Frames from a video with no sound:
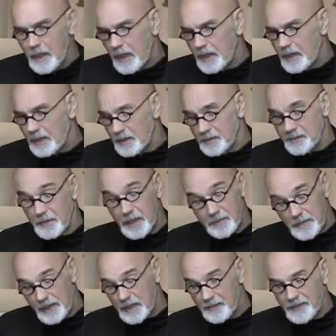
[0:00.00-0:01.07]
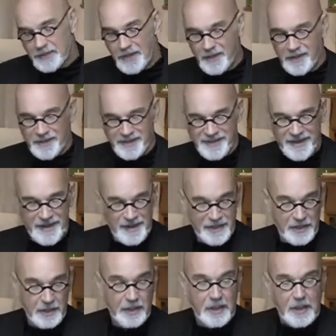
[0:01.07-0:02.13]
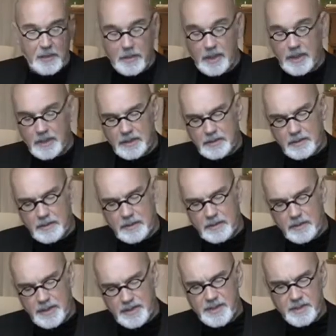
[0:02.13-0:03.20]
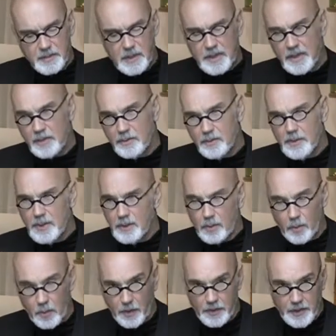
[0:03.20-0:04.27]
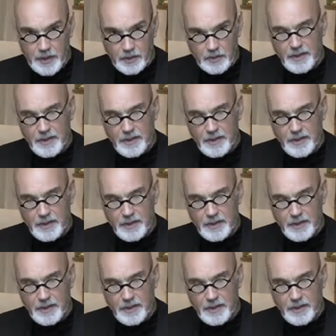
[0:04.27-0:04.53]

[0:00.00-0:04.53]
Many of us are in the high end, but this is where we are working.